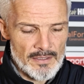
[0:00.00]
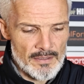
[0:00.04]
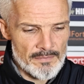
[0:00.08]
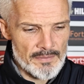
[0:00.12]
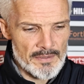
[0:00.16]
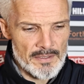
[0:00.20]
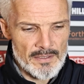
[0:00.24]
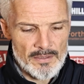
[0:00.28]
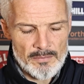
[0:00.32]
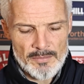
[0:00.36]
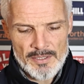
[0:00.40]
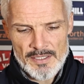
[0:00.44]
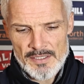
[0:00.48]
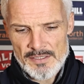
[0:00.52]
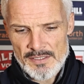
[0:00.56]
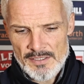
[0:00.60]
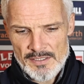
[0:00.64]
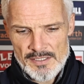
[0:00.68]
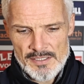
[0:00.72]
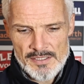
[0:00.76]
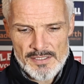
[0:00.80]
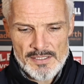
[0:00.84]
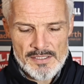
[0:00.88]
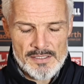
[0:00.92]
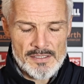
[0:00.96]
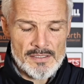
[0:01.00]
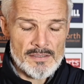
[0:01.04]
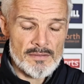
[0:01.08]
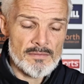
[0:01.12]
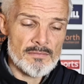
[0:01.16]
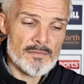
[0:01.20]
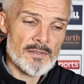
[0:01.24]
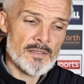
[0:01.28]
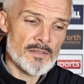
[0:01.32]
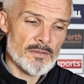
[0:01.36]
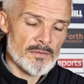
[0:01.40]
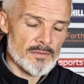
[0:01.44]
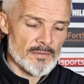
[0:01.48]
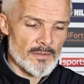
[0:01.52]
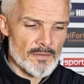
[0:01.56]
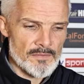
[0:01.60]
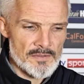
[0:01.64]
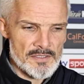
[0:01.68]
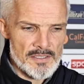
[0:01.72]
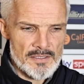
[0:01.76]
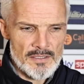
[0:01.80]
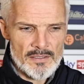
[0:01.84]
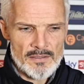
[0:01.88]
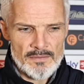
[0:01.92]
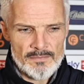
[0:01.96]
having an amazing season.
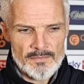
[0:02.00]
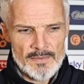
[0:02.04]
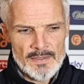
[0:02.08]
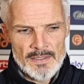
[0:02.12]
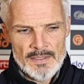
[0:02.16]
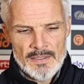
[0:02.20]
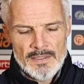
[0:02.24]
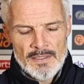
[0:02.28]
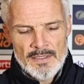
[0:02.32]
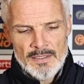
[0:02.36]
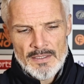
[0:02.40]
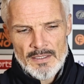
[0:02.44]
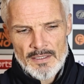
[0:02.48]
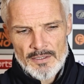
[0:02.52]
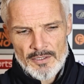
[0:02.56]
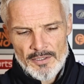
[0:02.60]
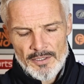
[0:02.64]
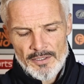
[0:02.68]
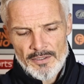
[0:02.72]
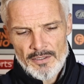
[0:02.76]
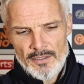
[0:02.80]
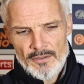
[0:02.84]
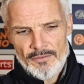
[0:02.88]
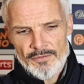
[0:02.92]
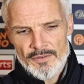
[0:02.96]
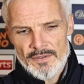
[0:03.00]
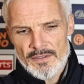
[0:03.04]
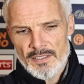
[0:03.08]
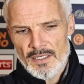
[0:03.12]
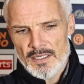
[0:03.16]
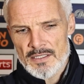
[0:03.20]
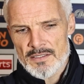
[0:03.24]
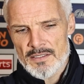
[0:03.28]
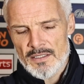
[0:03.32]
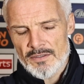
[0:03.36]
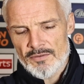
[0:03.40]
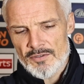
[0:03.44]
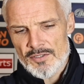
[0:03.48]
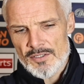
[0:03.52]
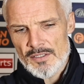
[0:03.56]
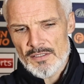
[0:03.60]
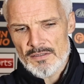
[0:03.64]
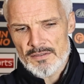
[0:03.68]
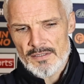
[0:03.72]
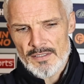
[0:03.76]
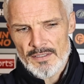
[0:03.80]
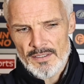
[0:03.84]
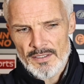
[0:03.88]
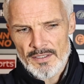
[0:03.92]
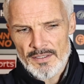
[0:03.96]
Obviously they got another fantastic
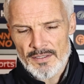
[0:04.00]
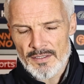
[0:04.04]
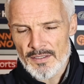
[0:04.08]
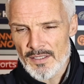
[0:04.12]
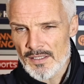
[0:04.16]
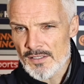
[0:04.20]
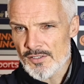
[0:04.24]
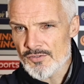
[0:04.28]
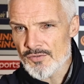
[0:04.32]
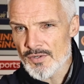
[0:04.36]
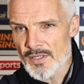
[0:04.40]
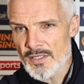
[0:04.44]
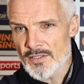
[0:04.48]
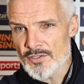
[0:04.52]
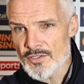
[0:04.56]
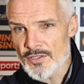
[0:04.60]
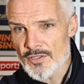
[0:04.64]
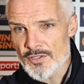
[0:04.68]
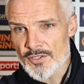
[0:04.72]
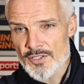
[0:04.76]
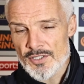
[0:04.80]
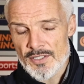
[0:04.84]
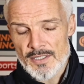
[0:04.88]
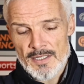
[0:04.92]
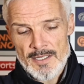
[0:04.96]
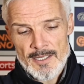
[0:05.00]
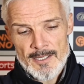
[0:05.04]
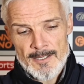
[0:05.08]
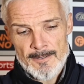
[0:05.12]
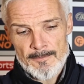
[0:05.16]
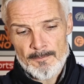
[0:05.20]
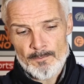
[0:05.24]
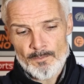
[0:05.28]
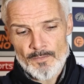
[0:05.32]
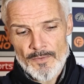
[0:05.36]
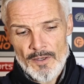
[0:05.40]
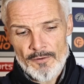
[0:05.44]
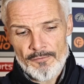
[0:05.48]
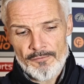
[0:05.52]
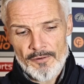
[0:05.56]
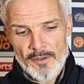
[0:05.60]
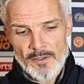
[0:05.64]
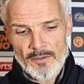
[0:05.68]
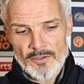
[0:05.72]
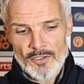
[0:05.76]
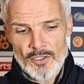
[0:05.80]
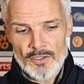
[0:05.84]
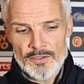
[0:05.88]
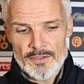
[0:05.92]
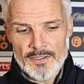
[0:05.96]
result tonight against Rangers. I
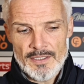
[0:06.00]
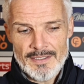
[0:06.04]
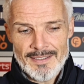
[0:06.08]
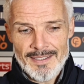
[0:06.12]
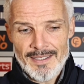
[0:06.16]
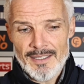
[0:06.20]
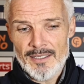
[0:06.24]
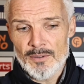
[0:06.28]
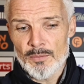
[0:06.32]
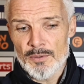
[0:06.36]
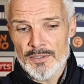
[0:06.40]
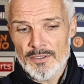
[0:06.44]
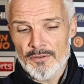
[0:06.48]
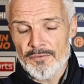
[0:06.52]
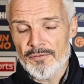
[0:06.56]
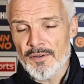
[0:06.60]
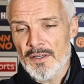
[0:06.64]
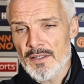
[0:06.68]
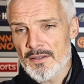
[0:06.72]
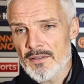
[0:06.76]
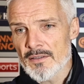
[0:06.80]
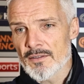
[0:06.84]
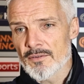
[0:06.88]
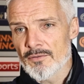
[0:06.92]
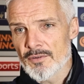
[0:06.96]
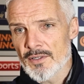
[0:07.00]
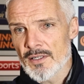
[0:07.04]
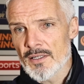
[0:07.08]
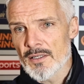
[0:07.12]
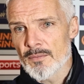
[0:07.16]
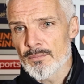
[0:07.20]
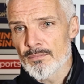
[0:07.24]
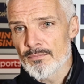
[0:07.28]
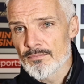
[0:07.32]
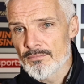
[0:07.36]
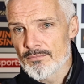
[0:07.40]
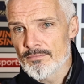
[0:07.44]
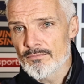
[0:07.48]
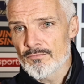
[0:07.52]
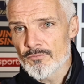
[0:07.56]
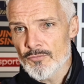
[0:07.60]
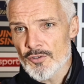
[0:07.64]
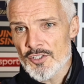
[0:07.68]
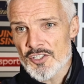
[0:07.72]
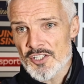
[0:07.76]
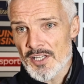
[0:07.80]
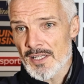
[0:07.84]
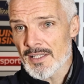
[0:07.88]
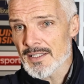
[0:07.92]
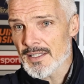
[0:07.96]
felt on the day we defended really
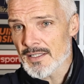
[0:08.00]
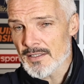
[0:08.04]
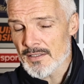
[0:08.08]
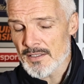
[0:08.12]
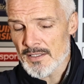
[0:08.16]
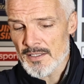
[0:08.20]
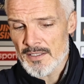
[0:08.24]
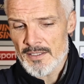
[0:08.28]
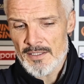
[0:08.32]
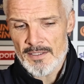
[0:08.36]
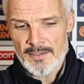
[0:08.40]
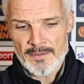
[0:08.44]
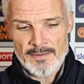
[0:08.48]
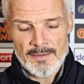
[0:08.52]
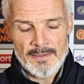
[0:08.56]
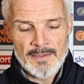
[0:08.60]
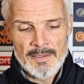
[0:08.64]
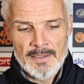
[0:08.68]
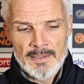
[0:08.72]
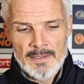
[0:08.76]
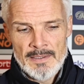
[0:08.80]
resiliently, and